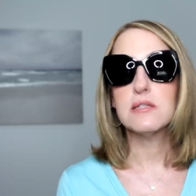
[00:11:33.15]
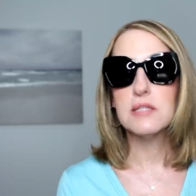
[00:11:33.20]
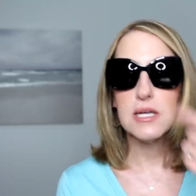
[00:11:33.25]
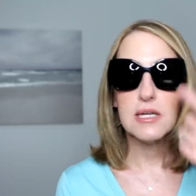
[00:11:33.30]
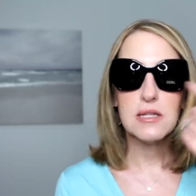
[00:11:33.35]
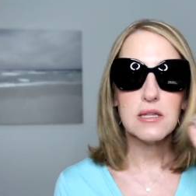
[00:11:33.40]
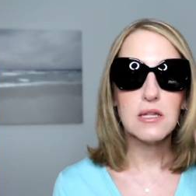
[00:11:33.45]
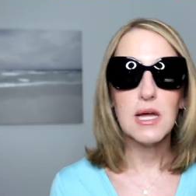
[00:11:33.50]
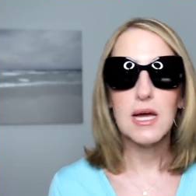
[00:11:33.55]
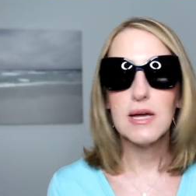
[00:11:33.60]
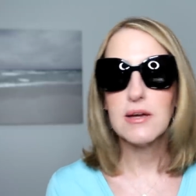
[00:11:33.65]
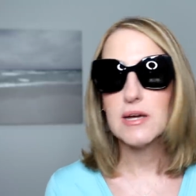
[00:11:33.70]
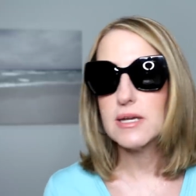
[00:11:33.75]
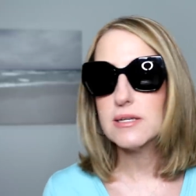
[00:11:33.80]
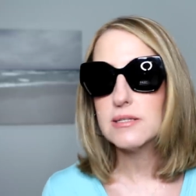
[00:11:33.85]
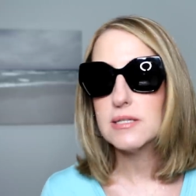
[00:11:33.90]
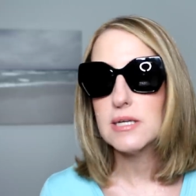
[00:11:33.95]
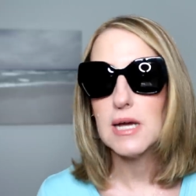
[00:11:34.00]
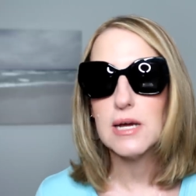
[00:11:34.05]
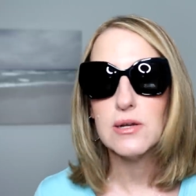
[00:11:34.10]
Take I
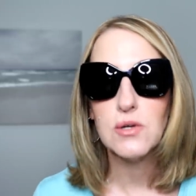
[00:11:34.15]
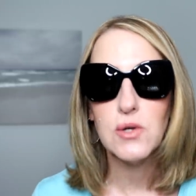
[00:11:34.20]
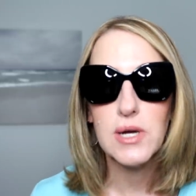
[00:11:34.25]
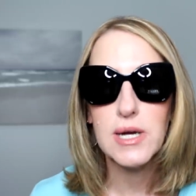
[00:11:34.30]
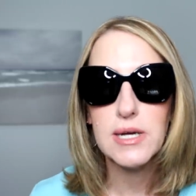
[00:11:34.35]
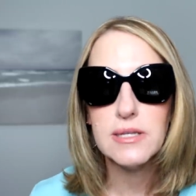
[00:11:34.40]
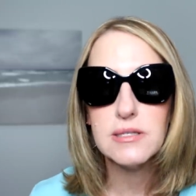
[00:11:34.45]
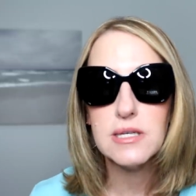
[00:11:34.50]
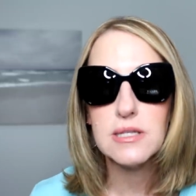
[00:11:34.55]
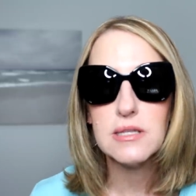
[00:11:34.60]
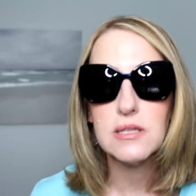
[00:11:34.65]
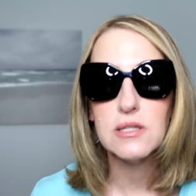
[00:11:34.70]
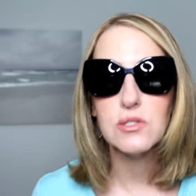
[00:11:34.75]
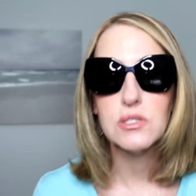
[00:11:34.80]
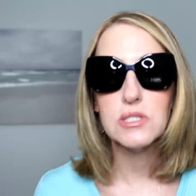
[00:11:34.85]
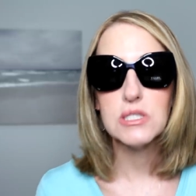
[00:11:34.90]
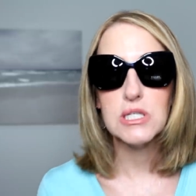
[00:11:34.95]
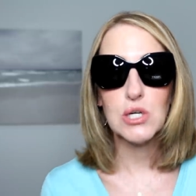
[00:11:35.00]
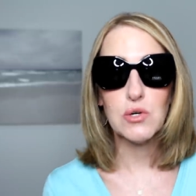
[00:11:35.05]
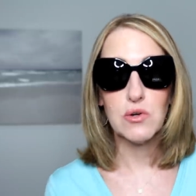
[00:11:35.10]
got to. I know I gotta take the
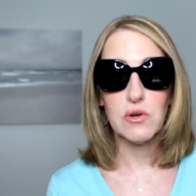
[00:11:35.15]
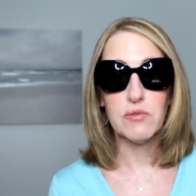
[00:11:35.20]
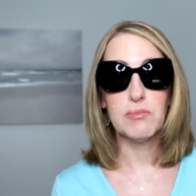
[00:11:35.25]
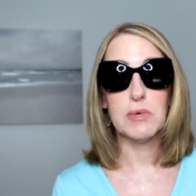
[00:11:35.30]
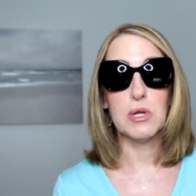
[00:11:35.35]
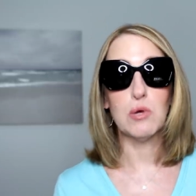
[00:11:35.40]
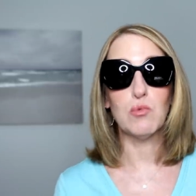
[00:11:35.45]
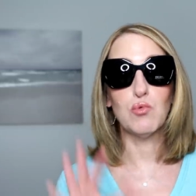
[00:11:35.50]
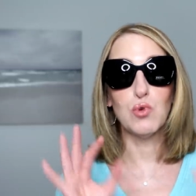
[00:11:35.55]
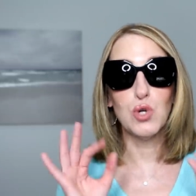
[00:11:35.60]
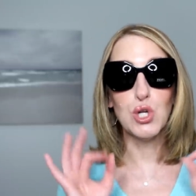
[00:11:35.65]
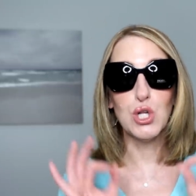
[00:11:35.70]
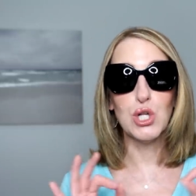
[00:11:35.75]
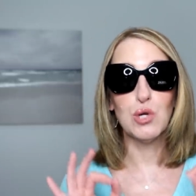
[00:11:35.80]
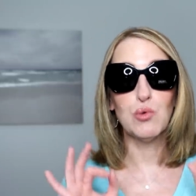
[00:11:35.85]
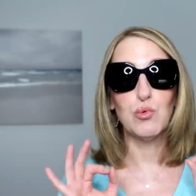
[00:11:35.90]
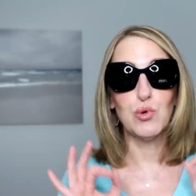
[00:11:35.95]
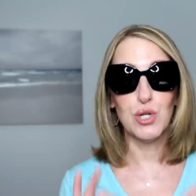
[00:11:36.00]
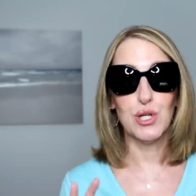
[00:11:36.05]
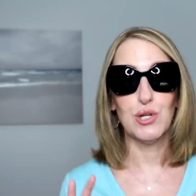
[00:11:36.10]
little sticker off, but I
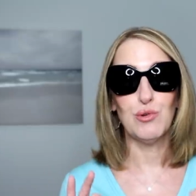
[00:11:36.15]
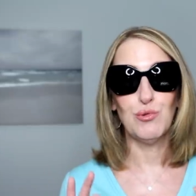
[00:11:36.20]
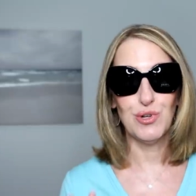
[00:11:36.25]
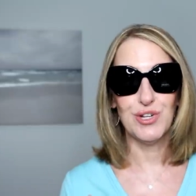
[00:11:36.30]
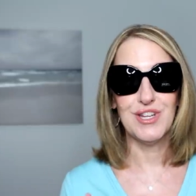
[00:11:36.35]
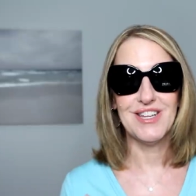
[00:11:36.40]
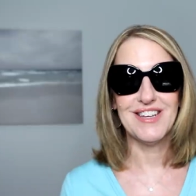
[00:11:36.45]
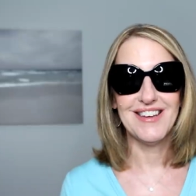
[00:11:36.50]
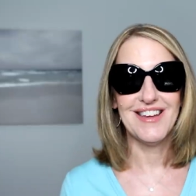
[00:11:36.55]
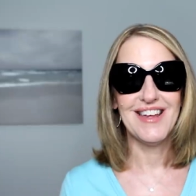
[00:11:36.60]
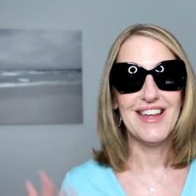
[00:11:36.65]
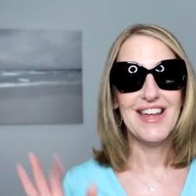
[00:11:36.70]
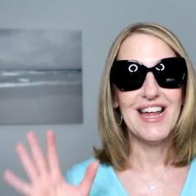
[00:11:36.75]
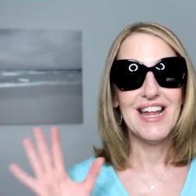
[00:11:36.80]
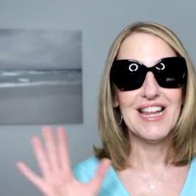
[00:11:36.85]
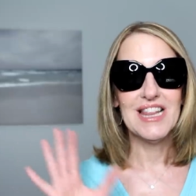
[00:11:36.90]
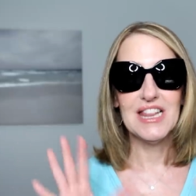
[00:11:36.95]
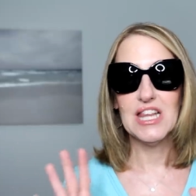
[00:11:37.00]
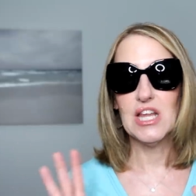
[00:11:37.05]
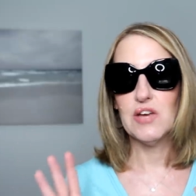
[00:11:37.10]
really, really, really
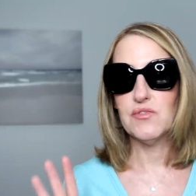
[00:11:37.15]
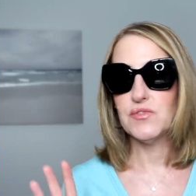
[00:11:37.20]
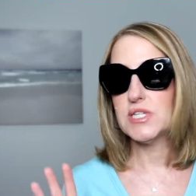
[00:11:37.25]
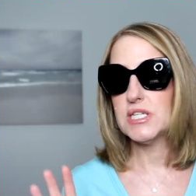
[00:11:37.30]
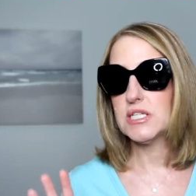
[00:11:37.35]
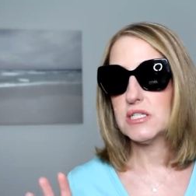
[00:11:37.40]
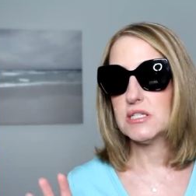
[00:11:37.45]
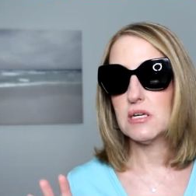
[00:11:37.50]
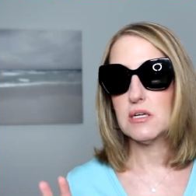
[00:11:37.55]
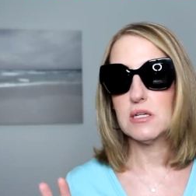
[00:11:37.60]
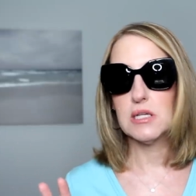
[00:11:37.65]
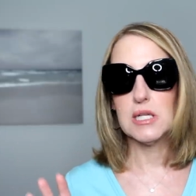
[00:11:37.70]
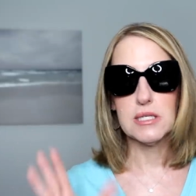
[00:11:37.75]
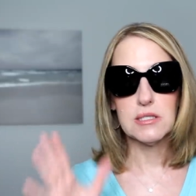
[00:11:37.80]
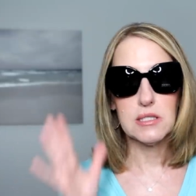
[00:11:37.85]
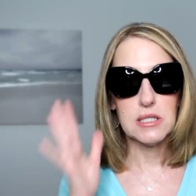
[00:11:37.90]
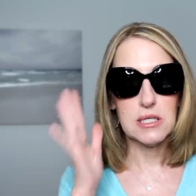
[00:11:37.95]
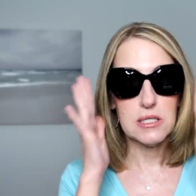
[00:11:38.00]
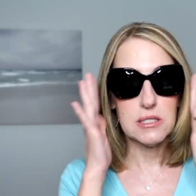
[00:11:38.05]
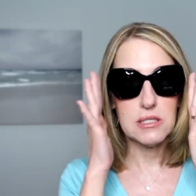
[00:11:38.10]
love these
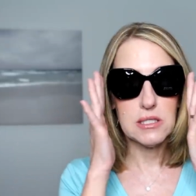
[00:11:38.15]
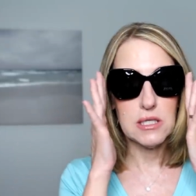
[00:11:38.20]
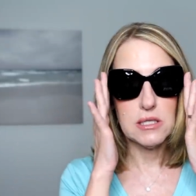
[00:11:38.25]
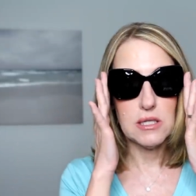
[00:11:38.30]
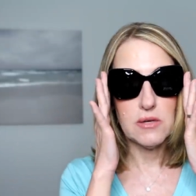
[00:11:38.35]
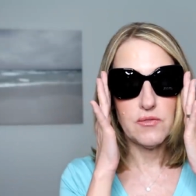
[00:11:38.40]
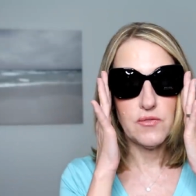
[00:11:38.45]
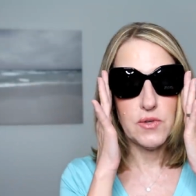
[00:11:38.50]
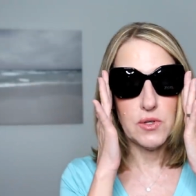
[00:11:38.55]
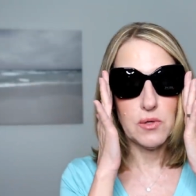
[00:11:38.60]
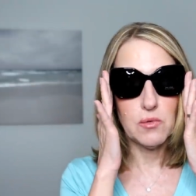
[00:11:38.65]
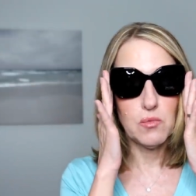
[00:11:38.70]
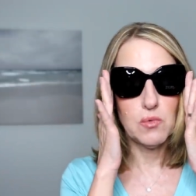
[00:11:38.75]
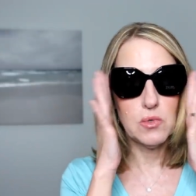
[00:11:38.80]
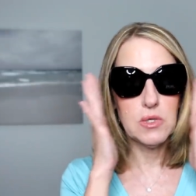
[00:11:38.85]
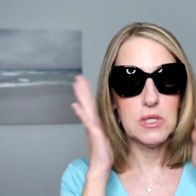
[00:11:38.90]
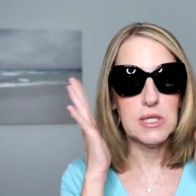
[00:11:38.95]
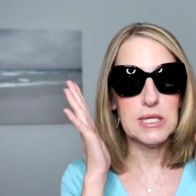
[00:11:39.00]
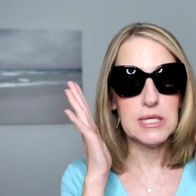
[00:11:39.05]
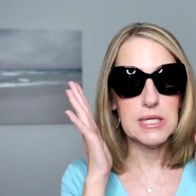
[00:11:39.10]
sunglasses. Like I said, they feel
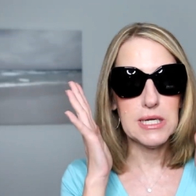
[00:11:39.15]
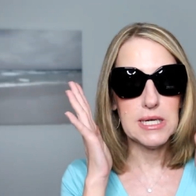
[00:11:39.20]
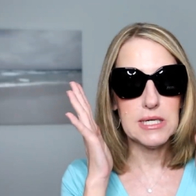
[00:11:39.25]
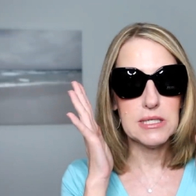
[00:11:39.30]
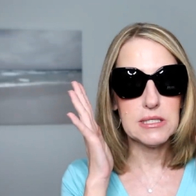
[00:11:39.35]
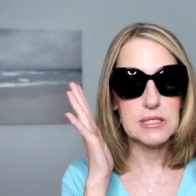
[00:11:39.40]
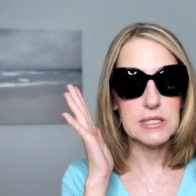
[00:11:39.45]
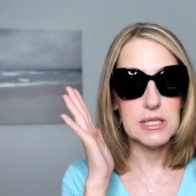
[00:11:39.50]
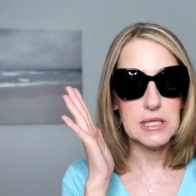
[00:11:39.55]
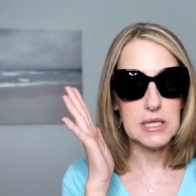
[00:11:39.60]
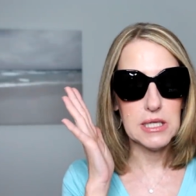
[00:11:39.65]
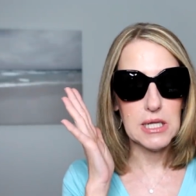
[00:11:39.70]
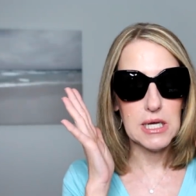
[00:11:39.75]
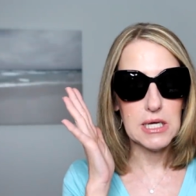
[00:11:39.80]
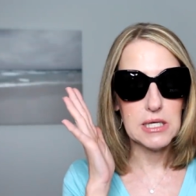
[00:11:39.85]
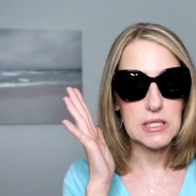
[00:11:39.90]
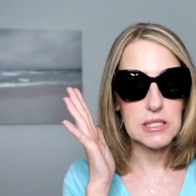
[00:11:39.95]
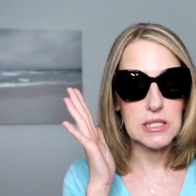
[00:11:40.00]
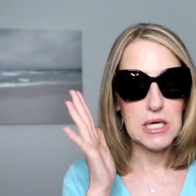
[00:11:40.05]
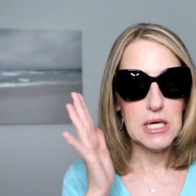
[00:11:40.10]
really nice and
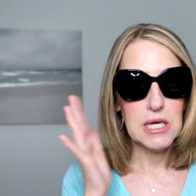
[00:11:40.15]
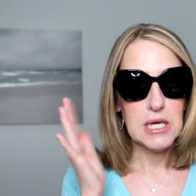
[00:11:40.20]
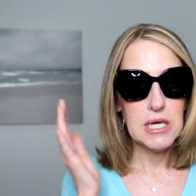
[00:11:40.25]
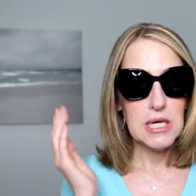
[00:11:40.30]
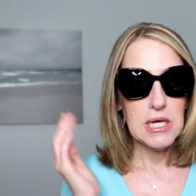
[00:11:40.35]
light.